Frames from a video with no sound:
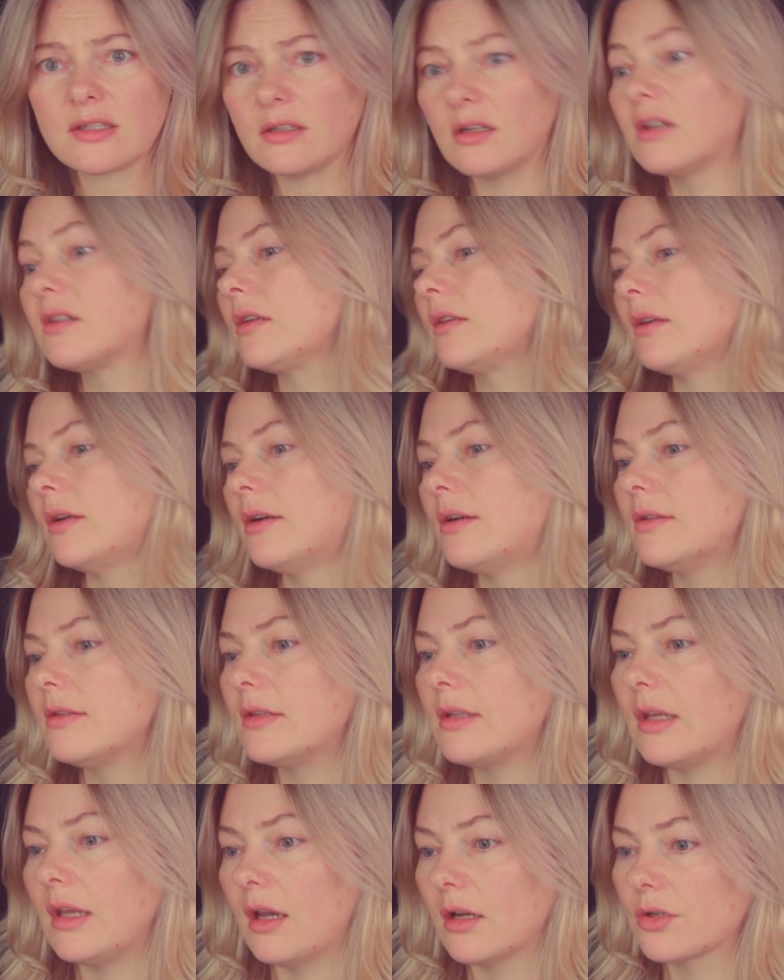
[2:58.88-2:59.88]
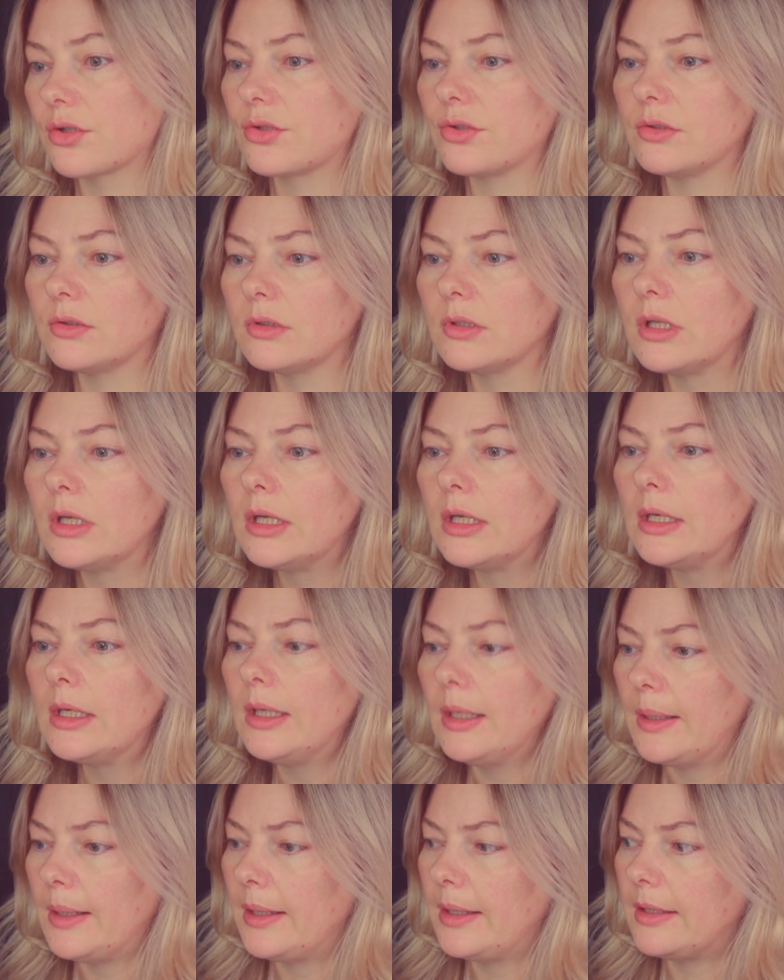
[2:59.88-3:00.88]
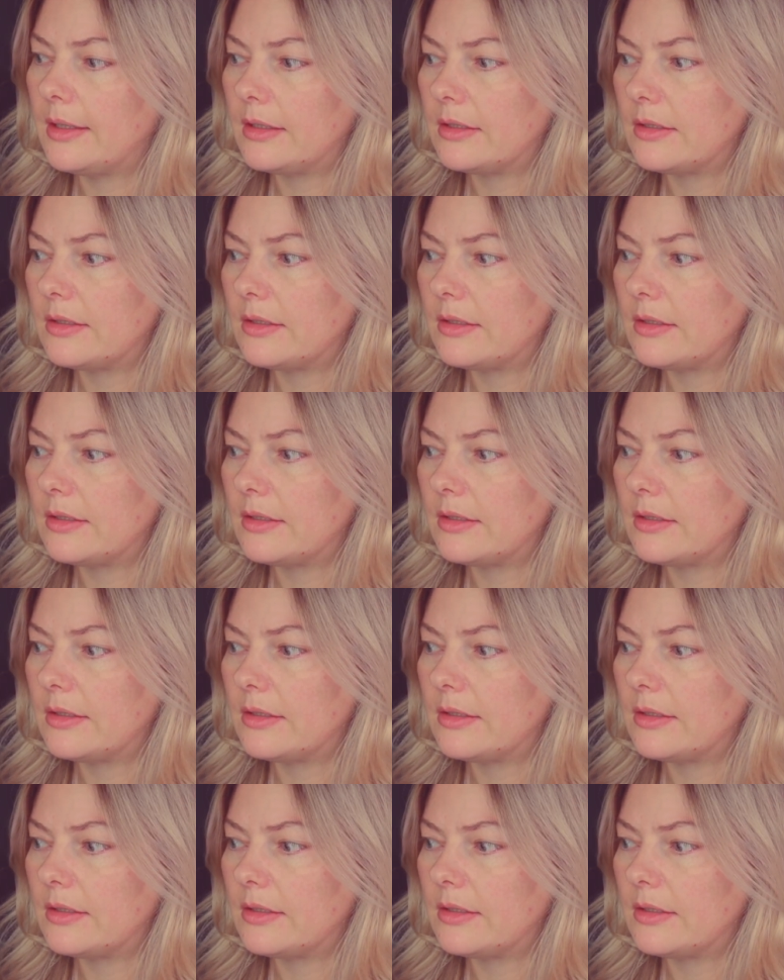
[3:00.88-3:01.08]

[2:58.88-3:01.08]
started on the actual uh,